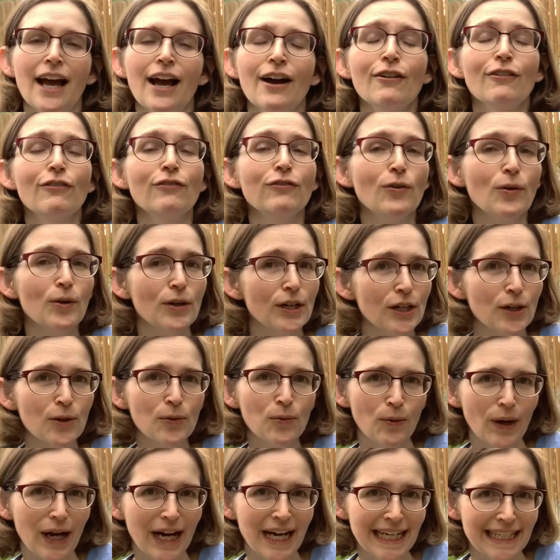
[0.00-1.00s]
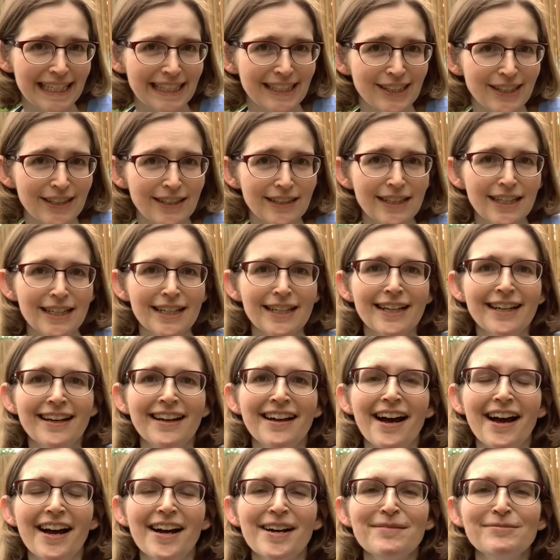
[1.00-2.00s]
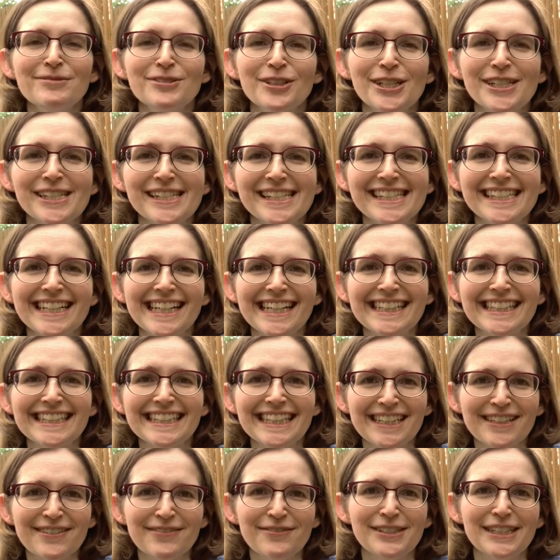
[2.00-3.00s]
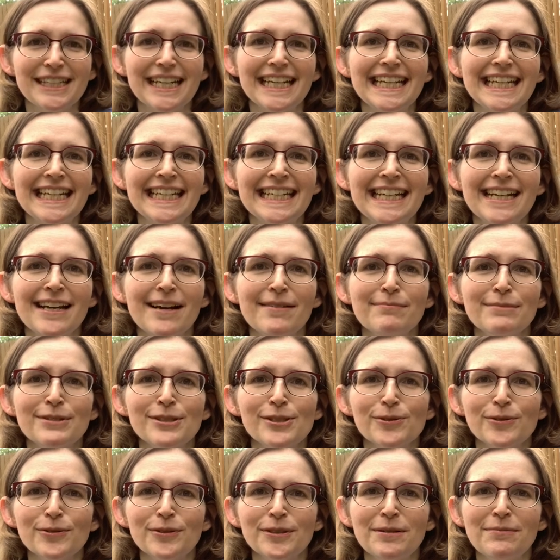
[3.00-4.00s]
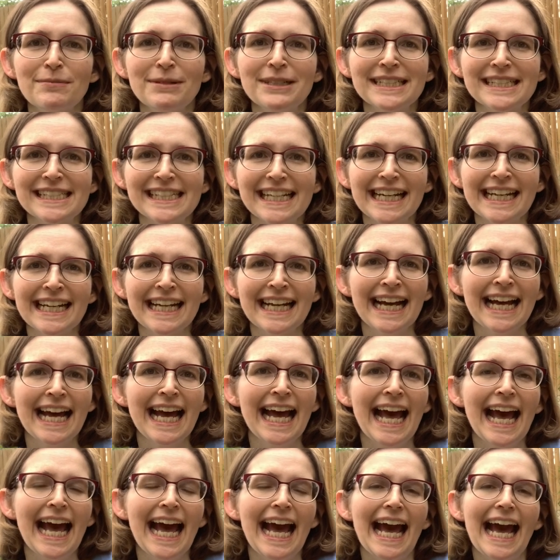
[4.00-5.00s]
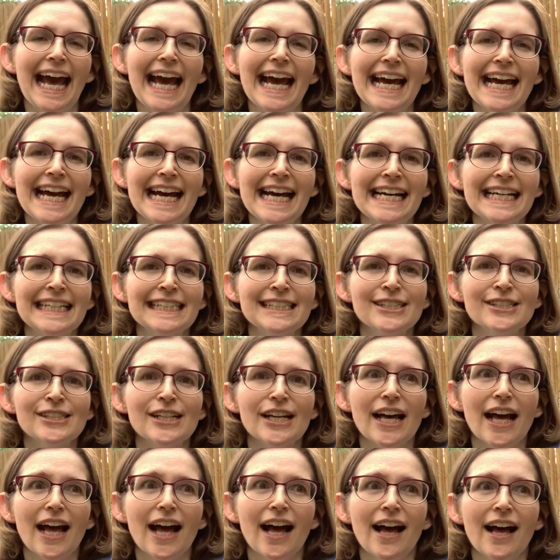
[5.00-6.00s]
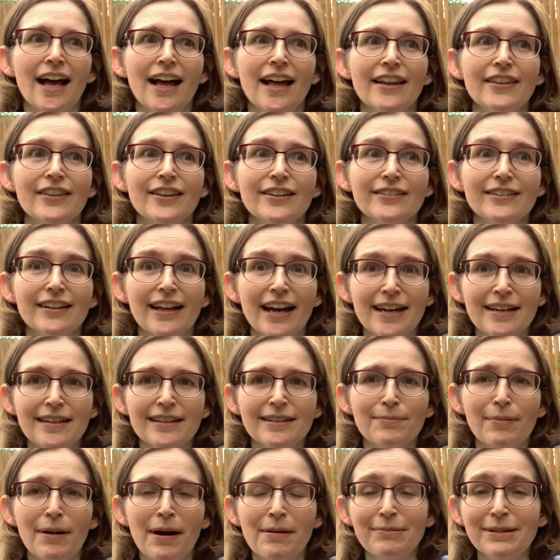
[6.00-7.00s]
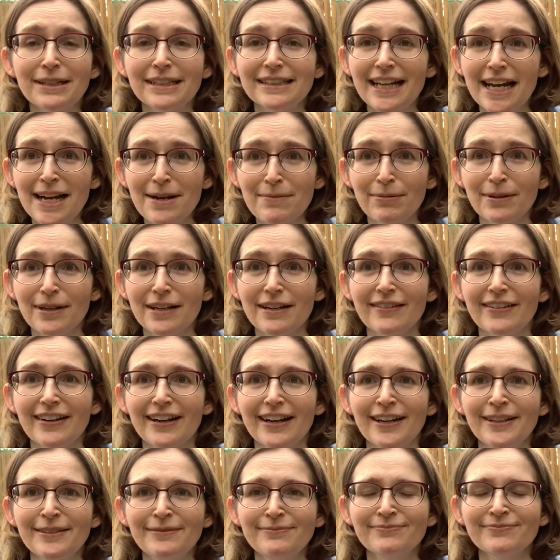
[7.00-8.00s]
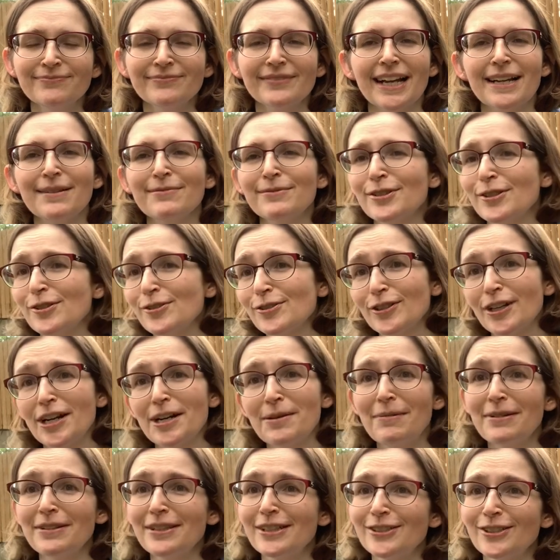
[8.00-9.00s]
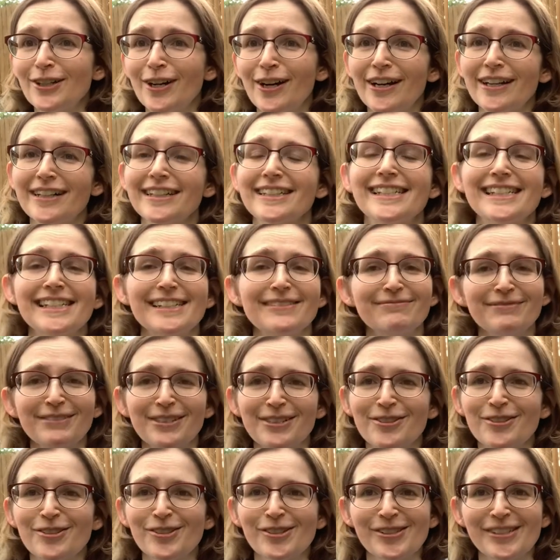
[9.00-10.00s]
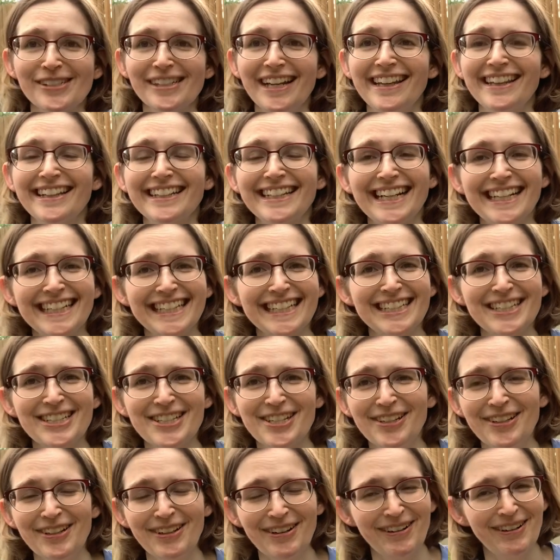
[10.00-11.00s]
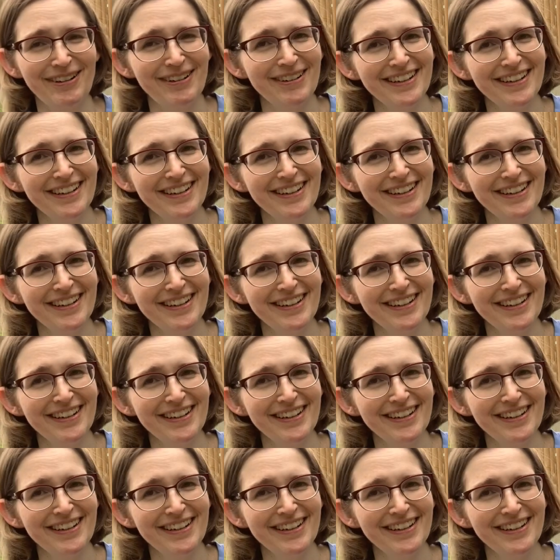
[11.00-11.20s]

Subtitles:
For a while, Jason and I lived in Missoula, Montana, and the public library there, I'm so sorry about the dogs, there's just nothing I can do.